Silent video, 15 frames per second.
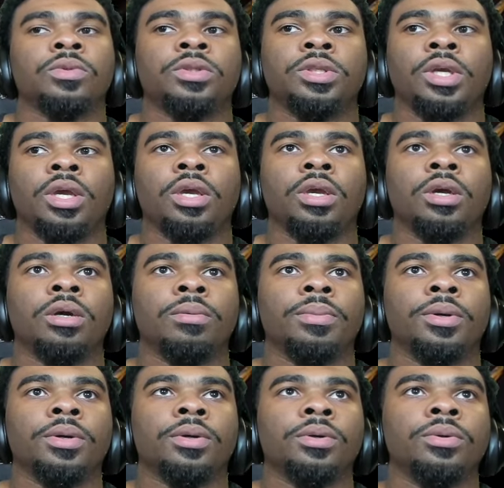Damn,
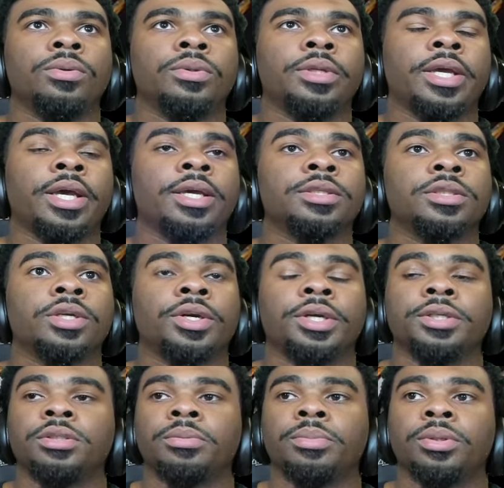bro, that is
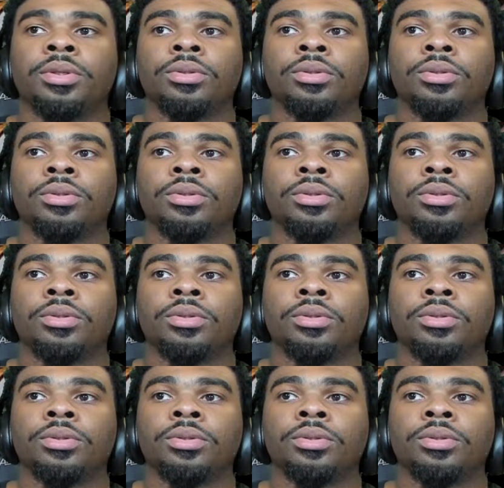crazy, bro.